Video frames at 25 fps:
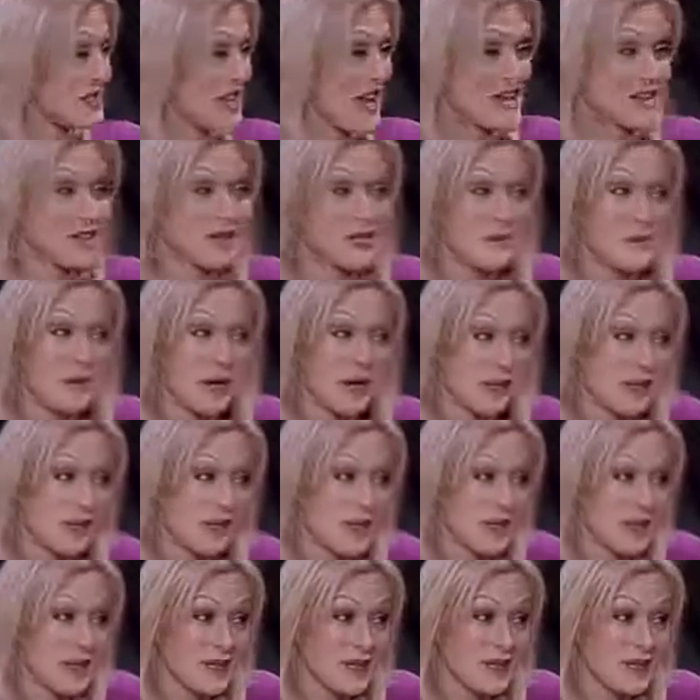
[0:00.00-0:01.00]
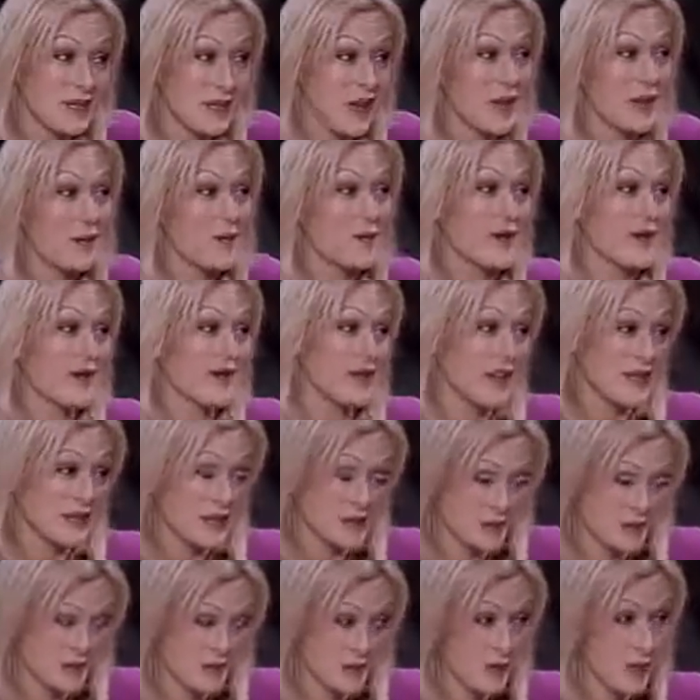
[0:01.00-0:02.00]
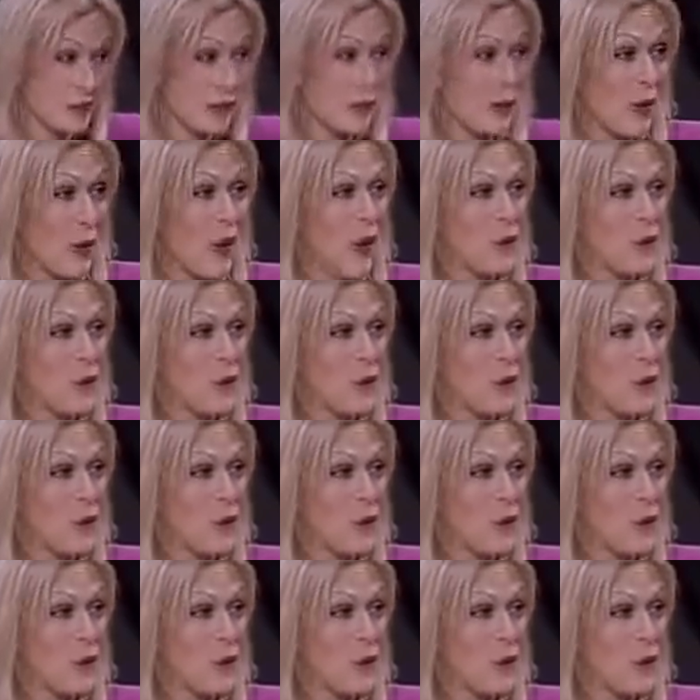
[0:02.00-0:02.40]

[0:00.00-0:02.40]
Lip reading: actually better for the environment, not just for your own.